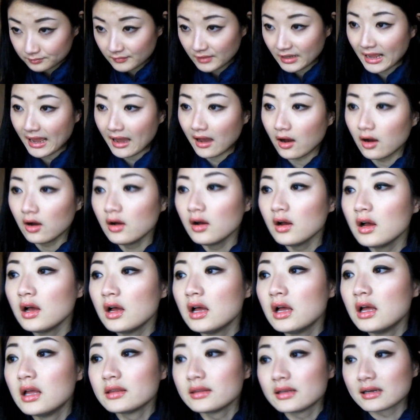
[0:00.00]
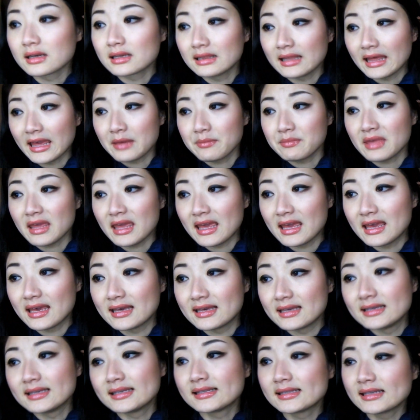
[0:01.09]
Now the claim
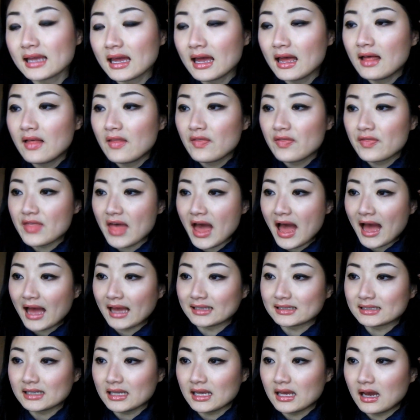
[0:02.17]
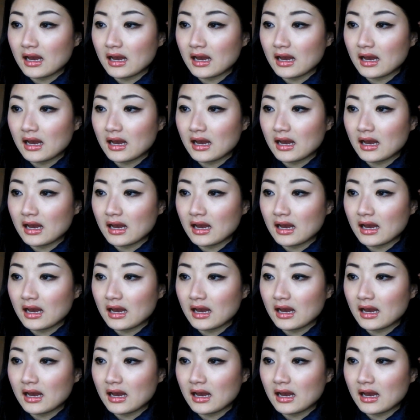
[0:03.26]
is that